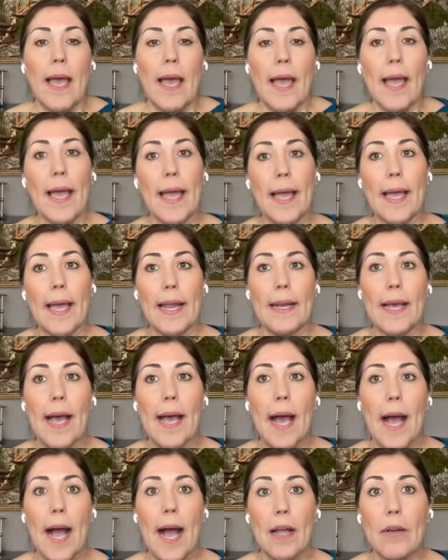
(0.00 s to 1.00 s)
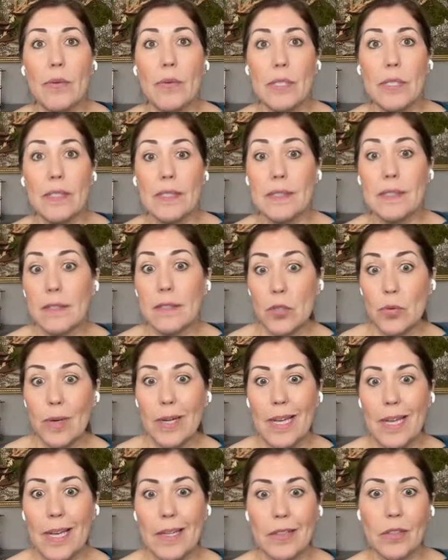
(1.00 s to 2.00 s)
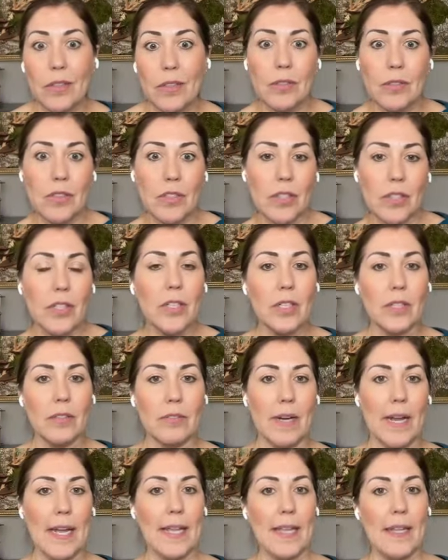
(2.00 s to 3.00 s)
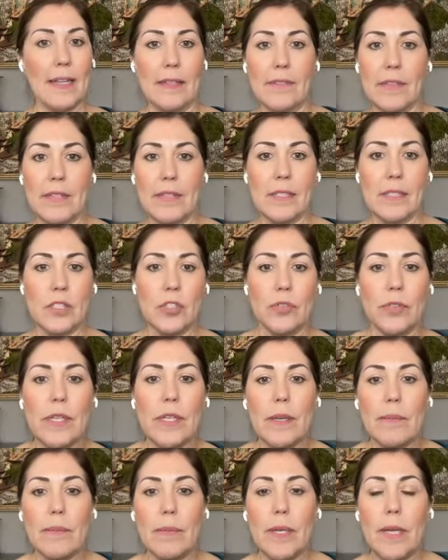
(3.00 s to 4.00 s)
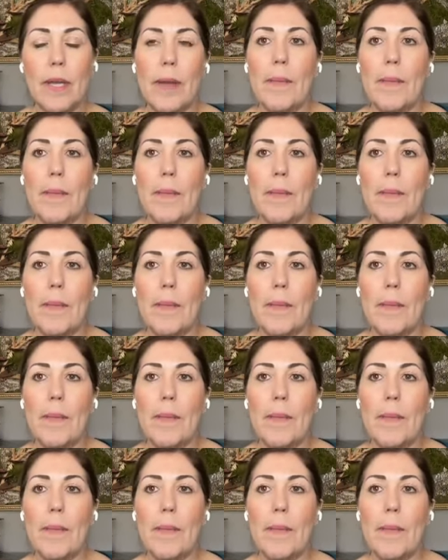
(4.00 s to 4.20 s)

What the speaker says: And I was 28-year-old girl, right? Living this dream.